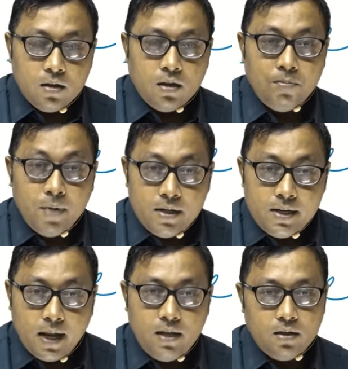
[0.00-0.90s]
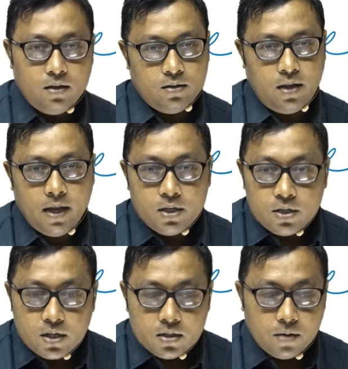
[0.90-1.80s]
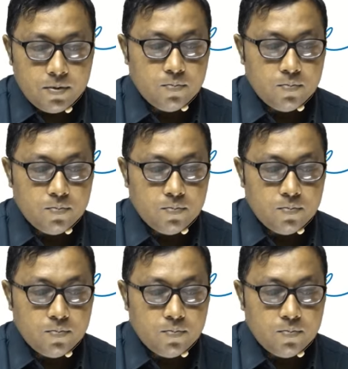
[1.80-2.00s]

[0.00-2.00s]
may deny the existence of his